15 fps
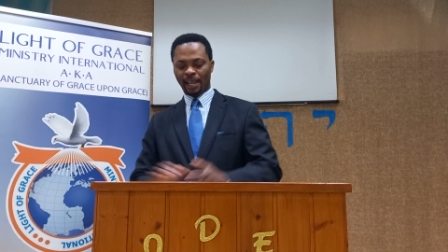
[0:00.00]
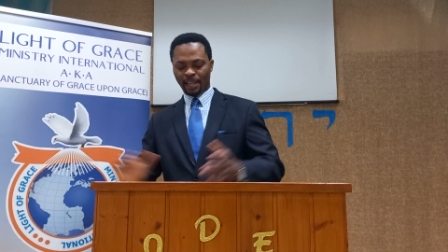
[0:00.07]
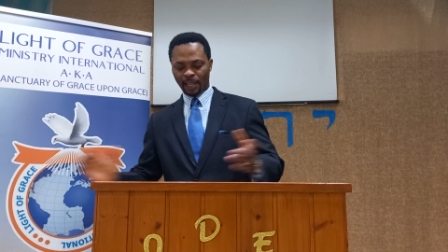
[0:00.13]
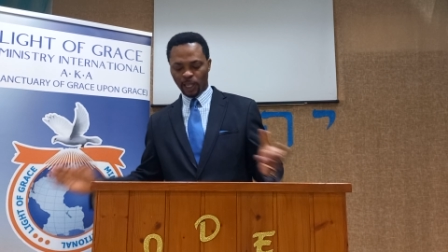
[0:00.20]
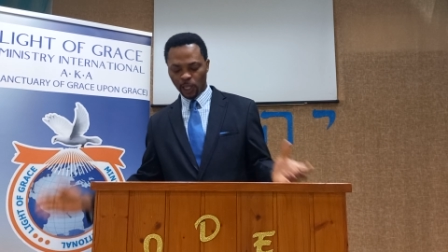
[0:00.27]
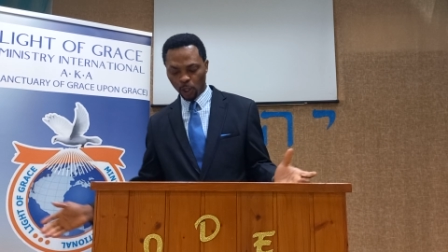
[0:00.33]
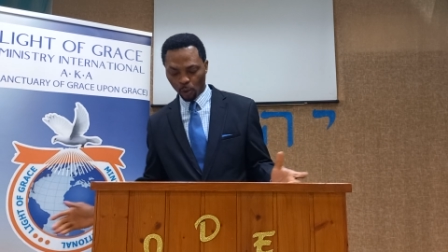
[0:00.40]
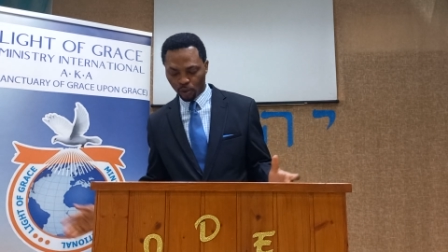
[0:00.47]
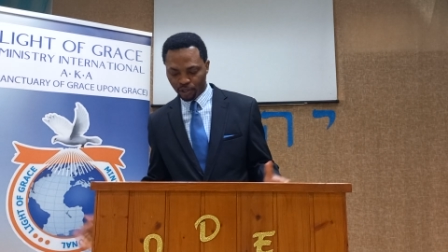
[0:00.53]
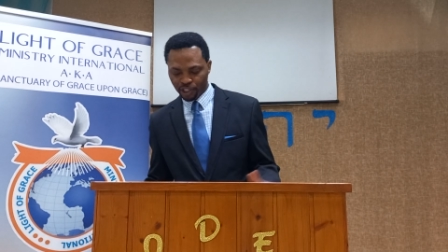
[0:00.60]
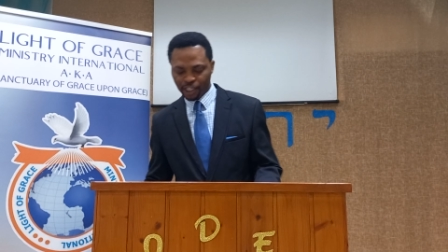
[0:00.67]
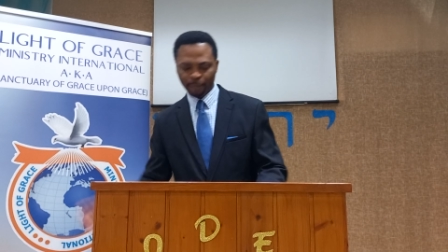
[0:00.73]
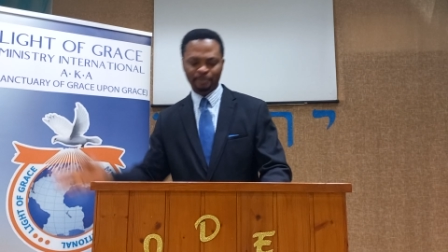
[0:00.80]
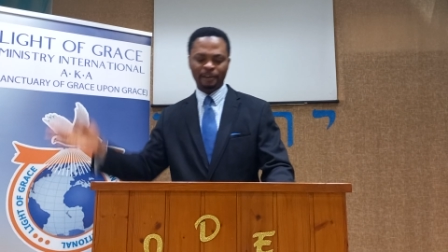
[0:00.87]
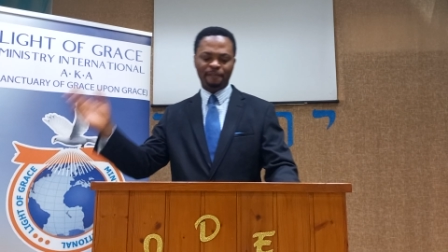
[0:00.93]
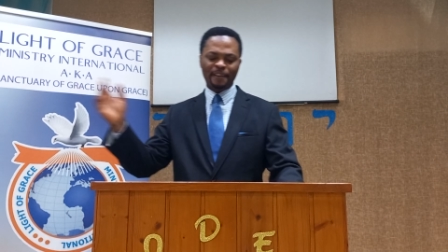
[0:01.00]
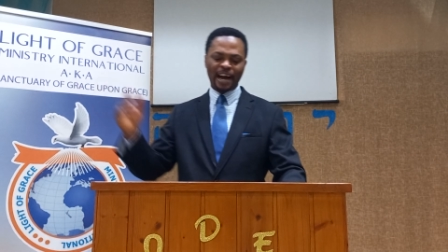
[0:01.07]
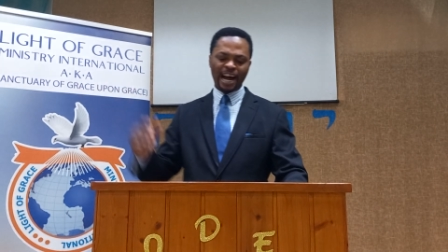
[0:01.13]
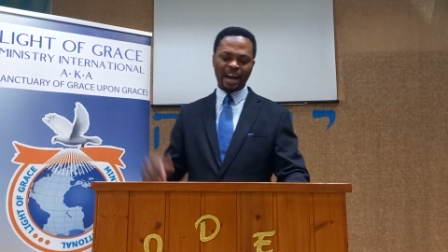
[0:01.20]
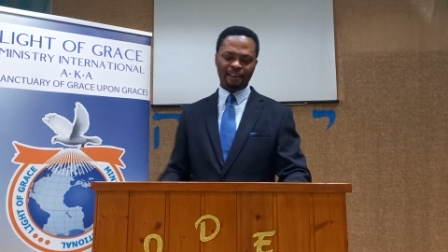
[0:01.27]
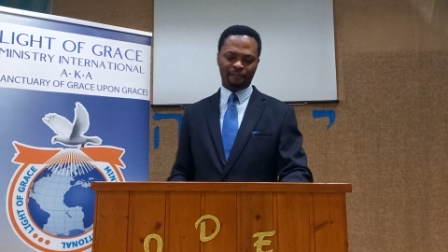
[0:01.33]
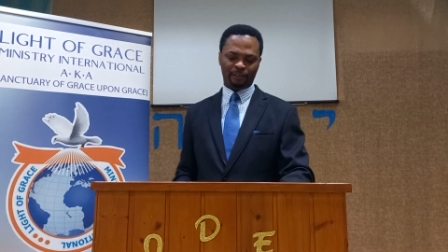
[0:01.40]
Luke chapter
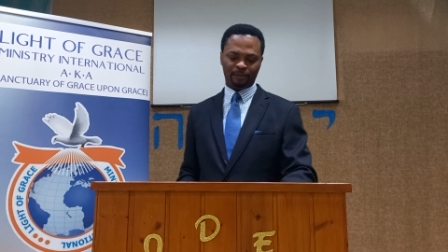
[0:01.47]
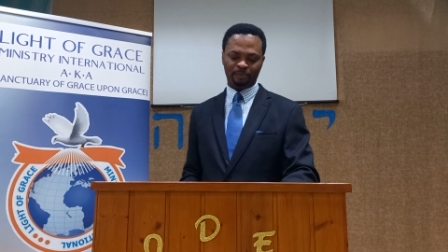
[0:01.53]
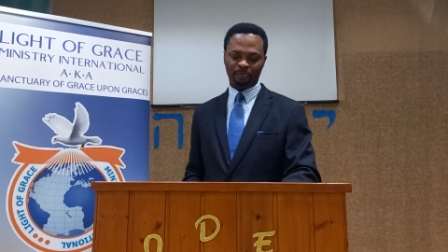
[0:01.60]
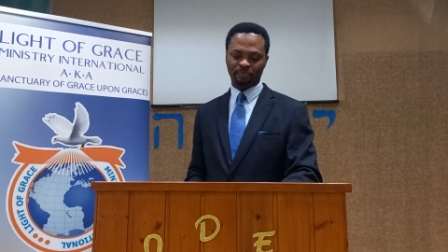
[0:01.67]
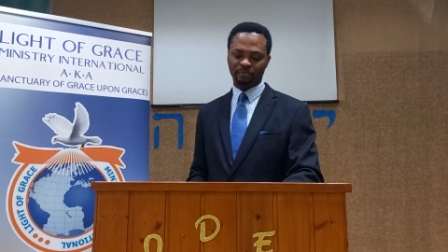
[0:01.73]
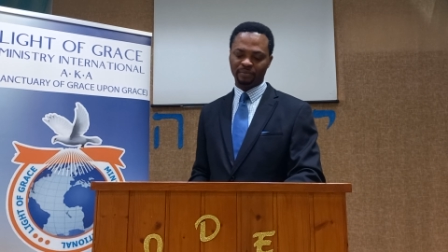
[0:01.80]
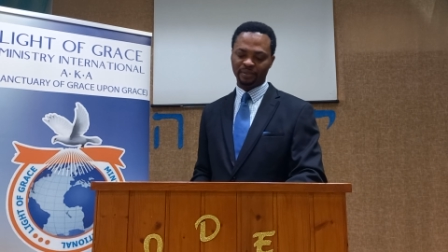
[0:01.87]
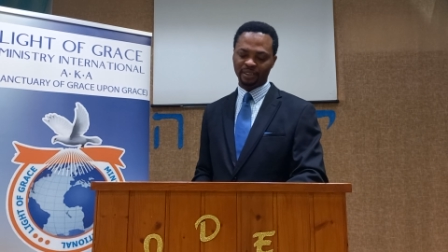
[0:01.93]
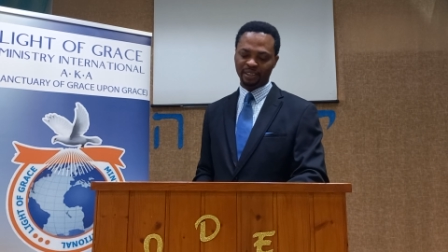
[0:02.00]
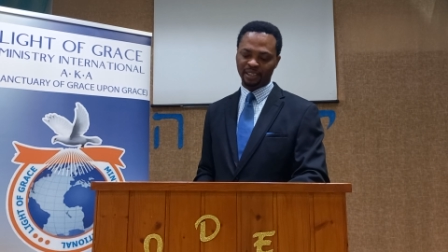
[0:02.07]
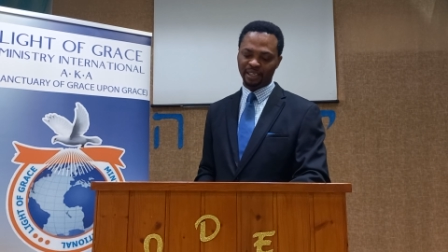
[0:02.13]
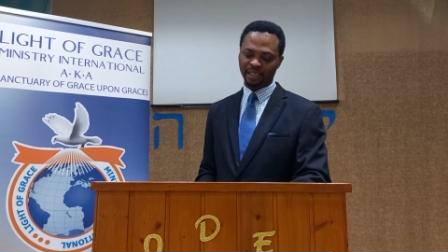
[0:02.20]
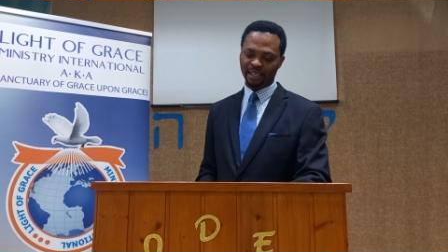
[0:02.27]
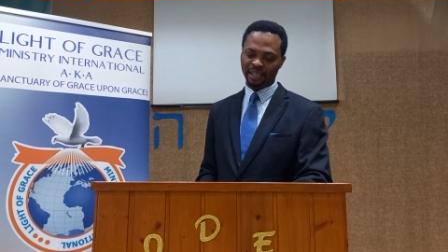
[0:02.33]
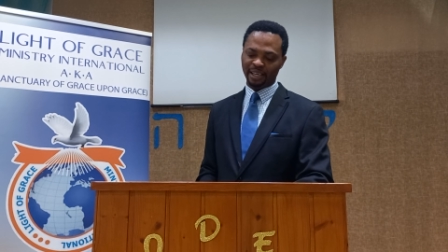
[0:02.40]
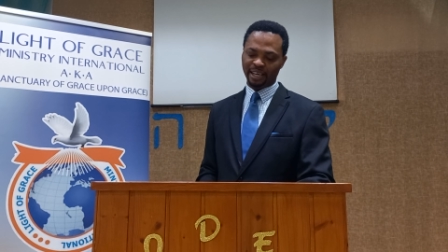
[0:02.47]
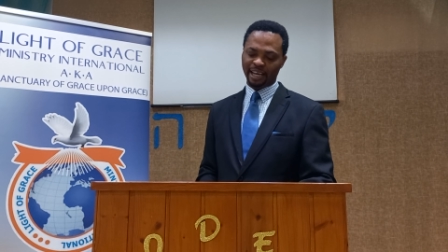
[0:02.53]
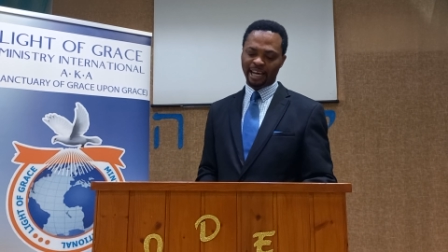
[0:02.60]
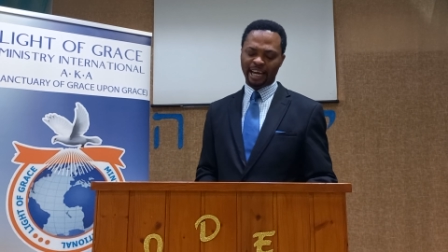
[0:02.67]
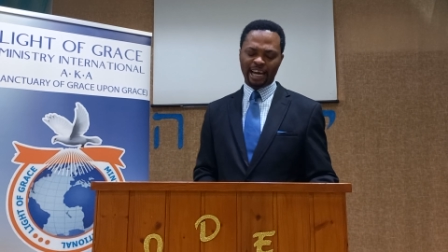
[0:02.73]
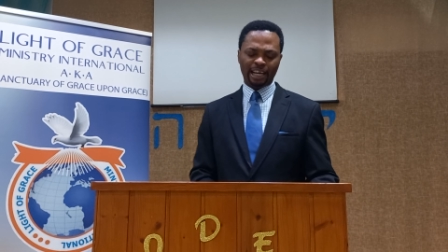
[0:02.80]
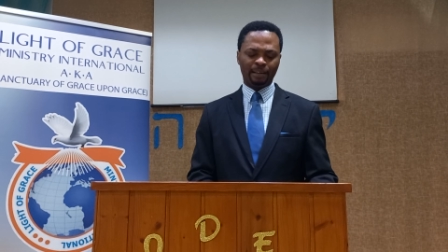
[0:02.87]
5.
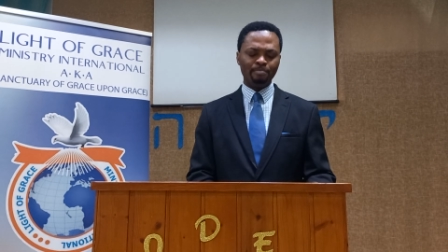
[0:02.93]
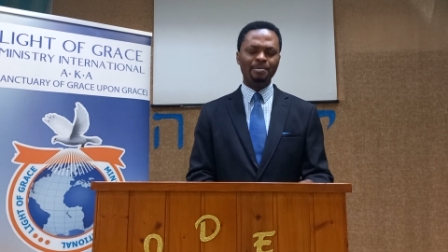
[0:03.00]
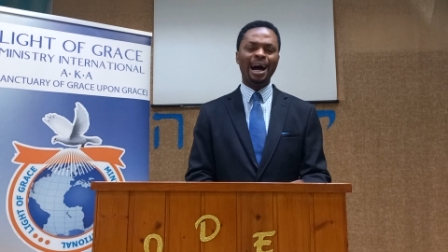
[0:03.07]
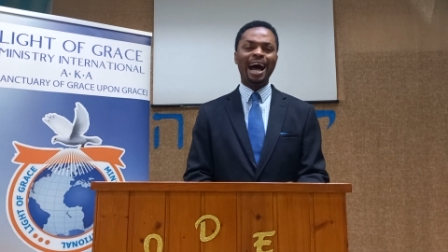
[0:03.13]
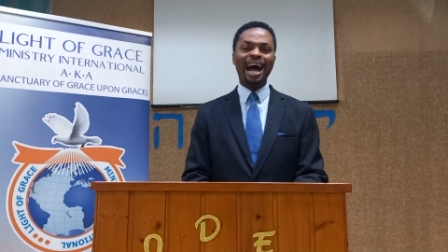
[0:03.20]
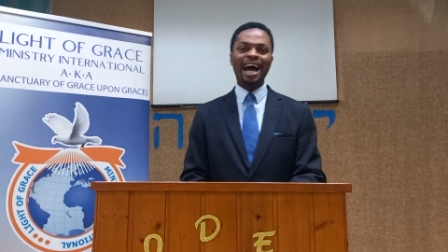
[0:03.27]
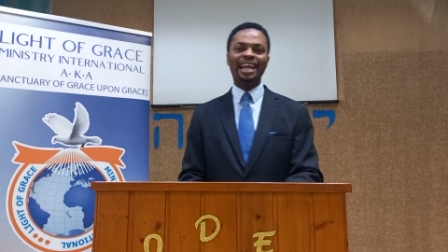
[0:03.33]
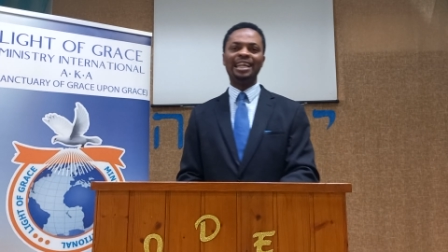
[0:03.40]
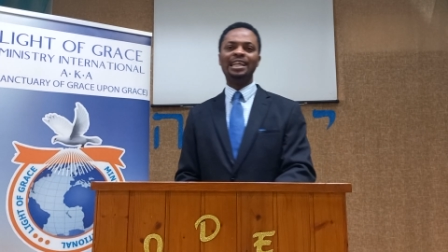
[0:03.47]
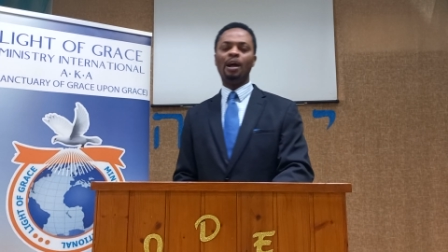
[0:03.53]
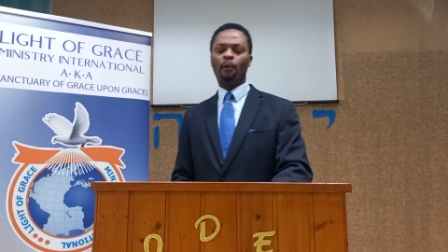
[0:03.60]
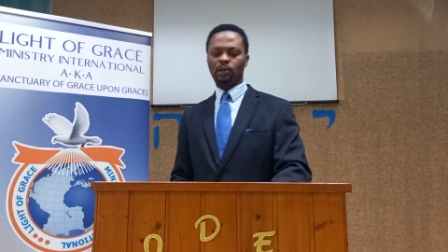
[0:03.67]
A man that